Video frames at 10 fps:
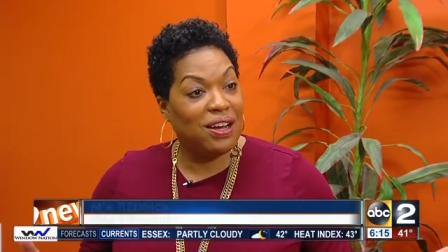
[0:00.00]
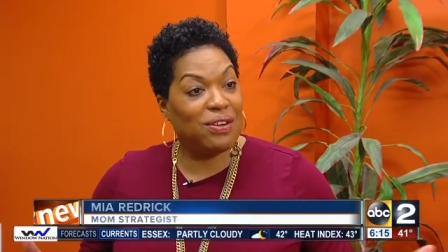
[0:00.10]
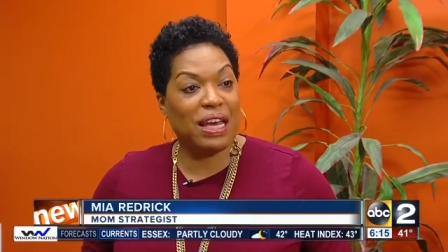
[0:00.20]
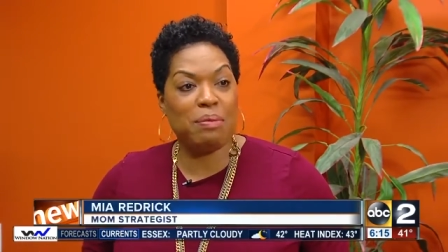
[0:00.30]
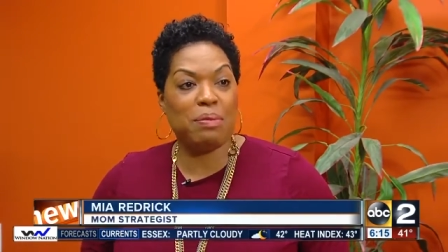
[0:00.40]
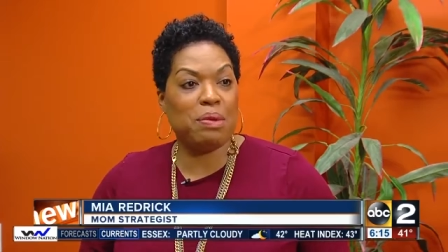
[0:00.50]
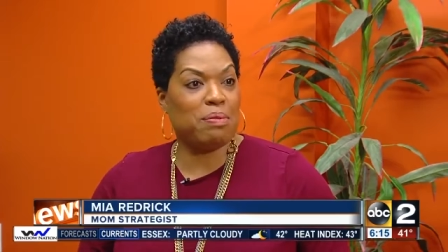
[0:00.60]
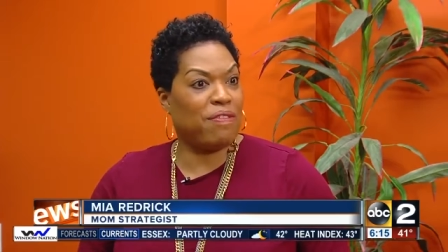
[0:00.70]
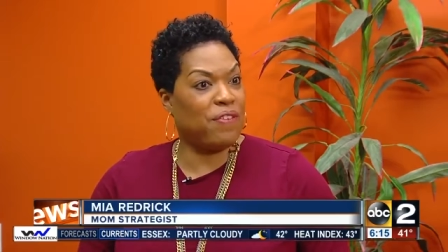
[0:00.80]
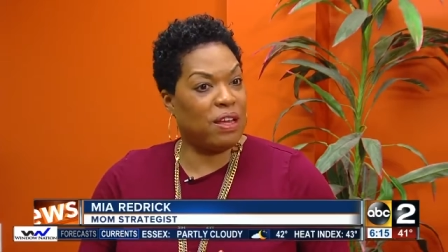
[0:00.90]
Okay, maybe
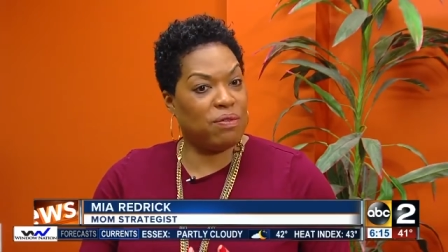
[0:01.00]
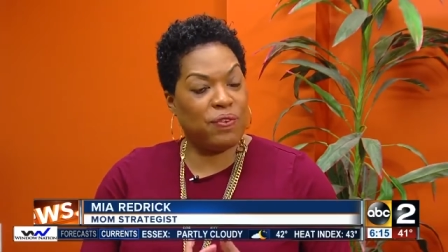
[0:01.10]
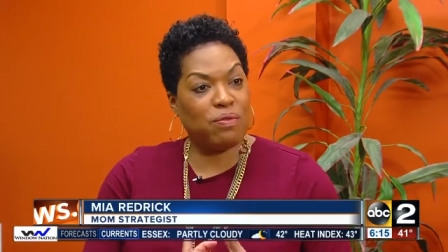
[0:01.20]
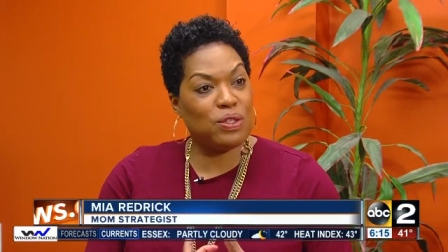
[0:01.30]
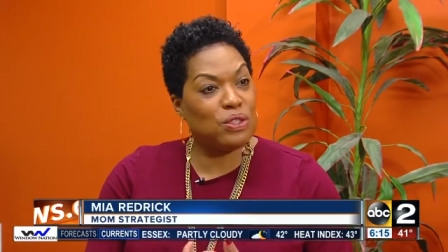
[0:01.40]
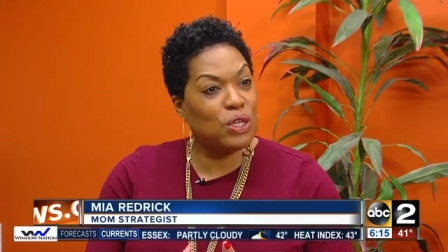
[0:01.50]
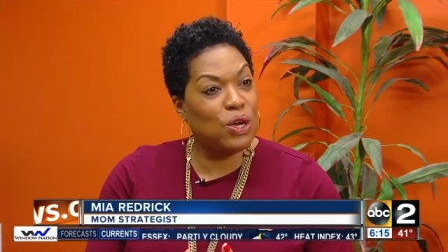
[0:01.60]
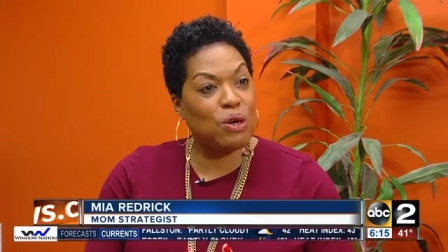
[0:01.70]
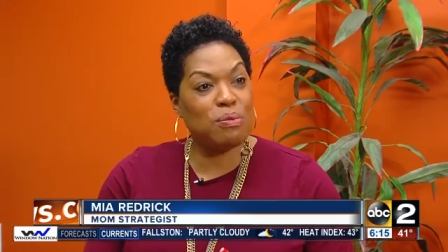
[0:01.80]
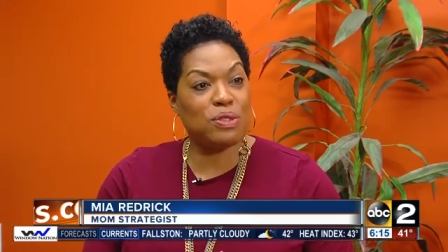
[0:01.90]
my favorite
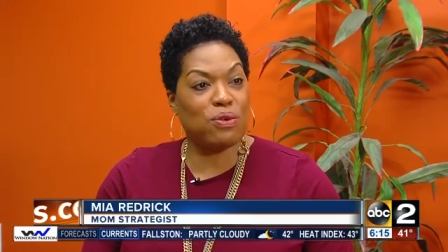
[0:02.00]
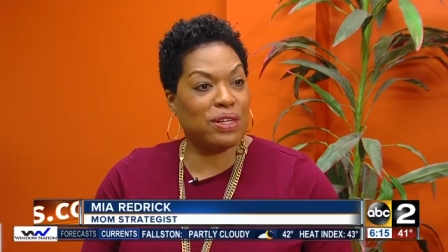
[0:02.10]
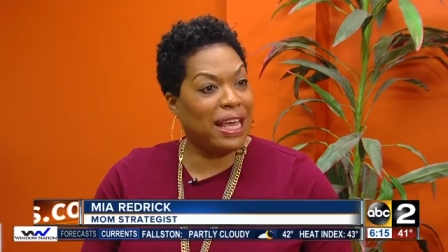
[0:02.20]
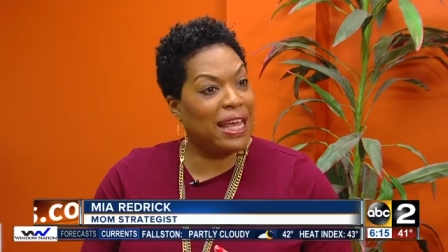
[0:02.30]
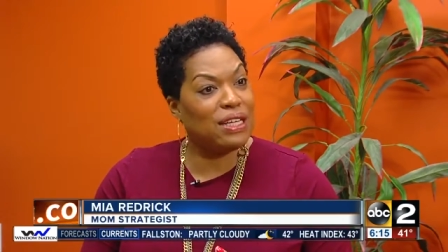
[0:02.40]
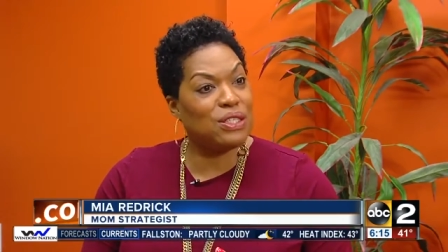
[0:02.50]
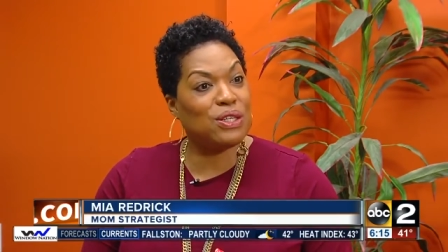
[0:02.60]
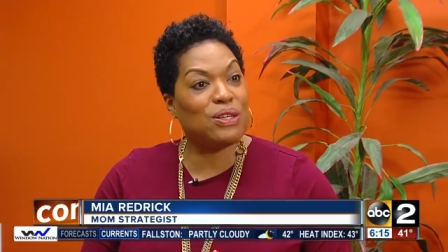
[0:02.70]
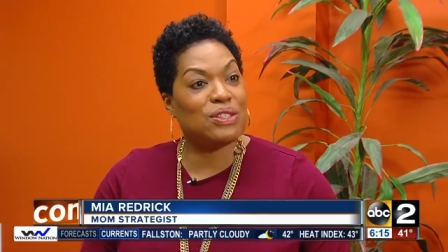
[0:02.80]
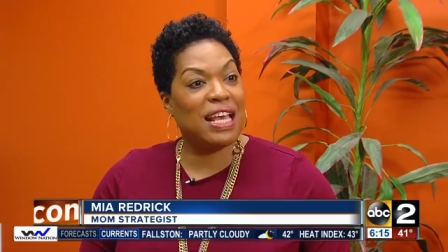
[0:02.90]
soaps or
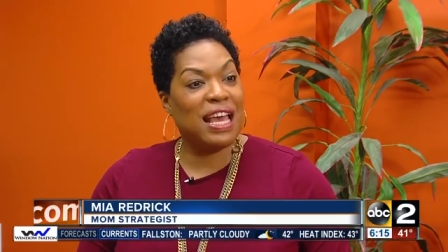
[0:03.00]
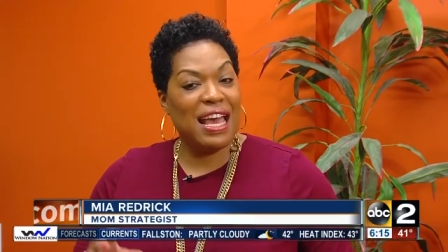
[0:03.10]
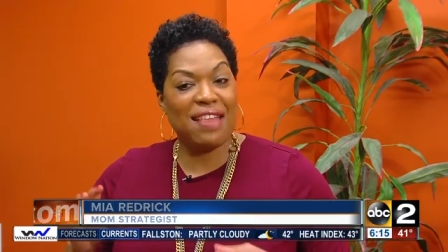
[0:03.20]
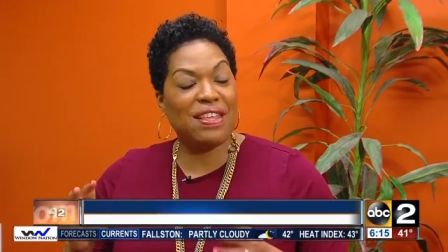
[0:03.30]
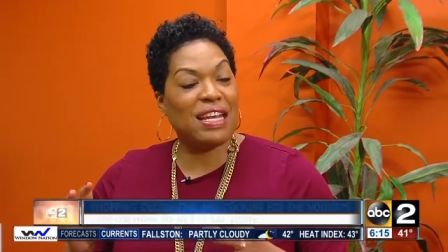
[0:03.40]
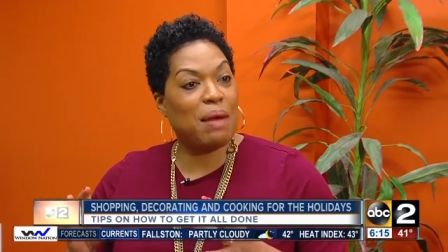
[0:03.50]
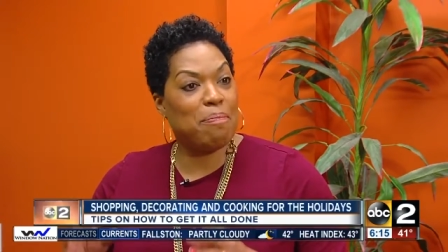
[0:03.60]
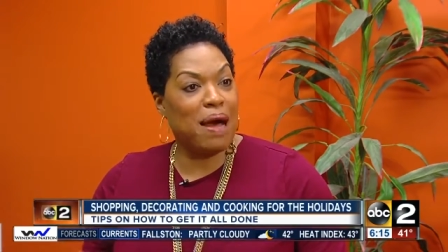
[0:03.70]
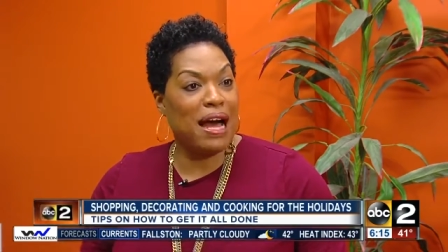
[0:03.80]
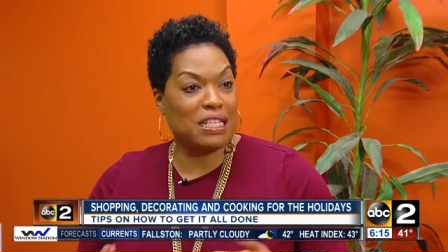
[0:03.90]
candles, and then I
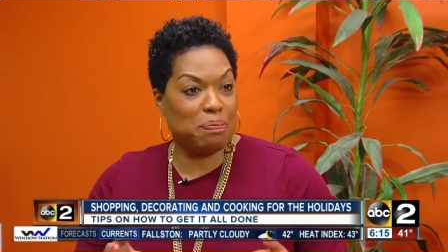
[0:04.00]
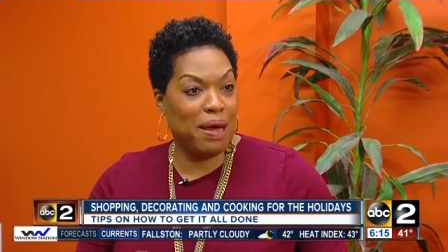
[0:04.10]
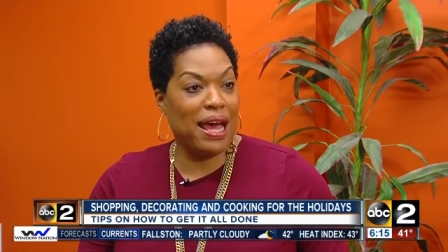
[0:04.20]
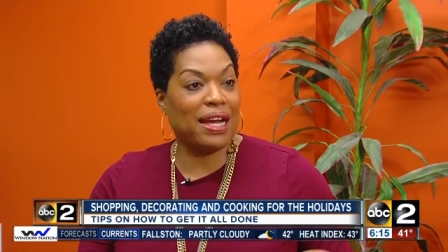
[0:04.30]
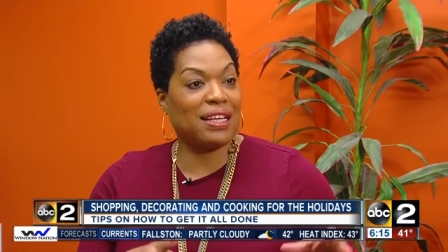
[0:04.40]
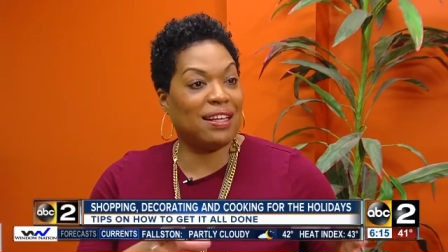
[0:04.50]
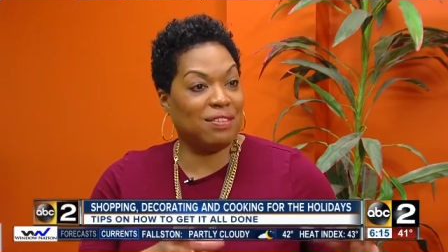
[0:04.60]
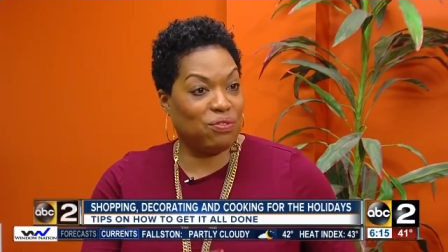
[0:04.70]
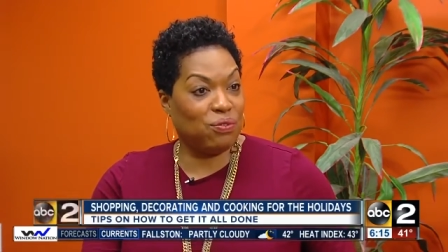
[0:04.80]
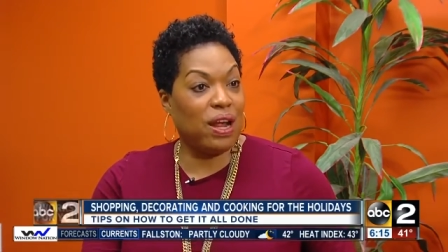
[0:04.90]
box pack
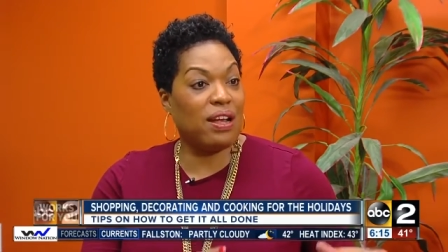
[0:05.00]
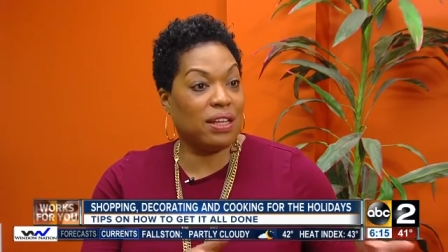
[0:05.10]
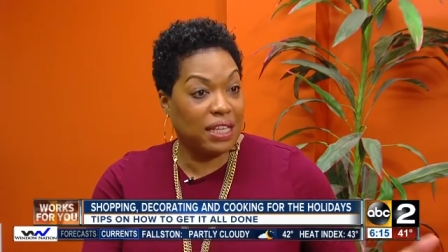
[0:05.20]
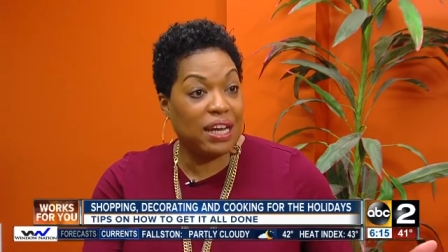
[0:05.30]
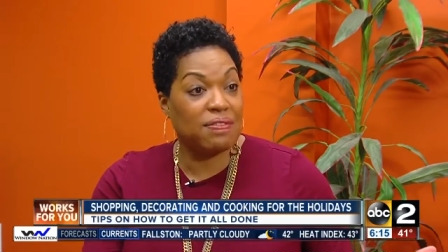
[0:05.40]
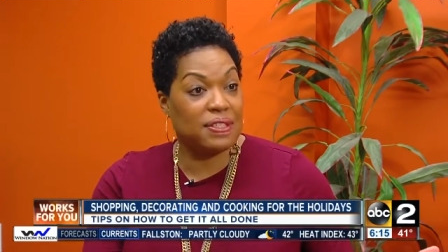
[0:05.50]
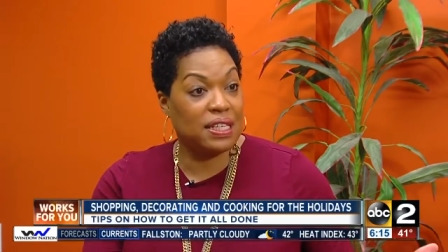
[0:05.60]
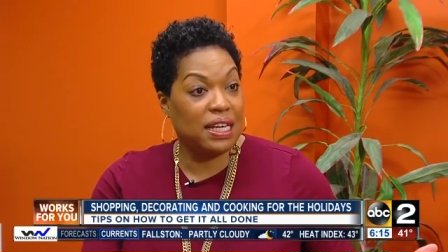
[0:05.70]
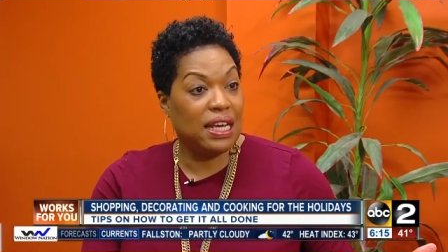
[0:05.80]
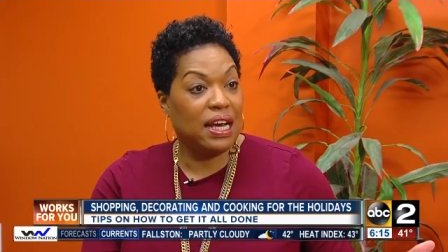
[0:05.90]

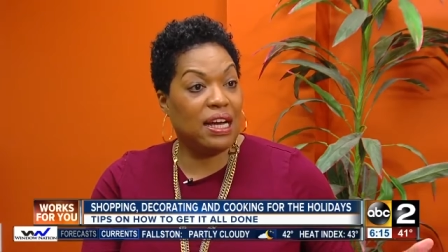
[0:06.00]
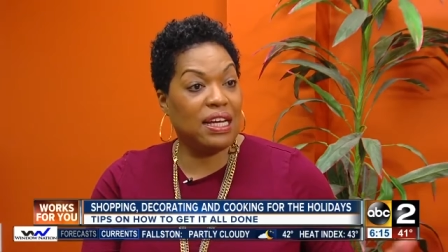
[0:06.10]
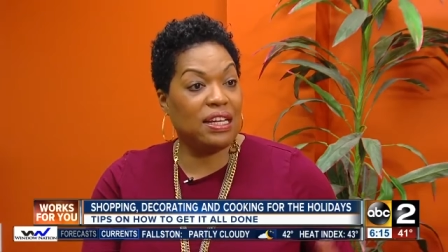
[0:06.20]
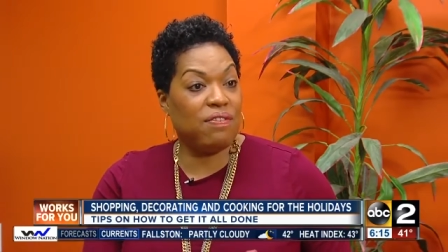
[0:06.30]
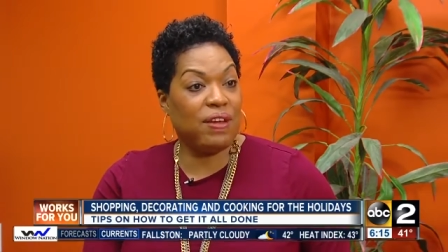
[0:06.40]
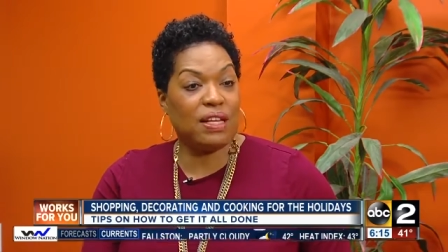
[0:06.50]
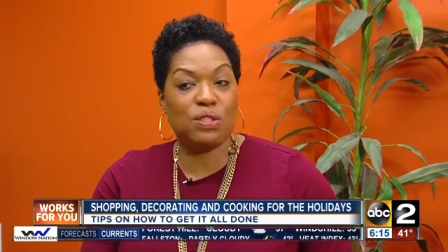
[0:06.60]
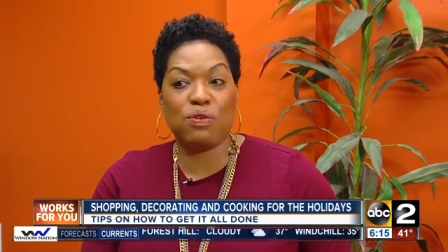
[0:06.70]
gifts uh, in advance.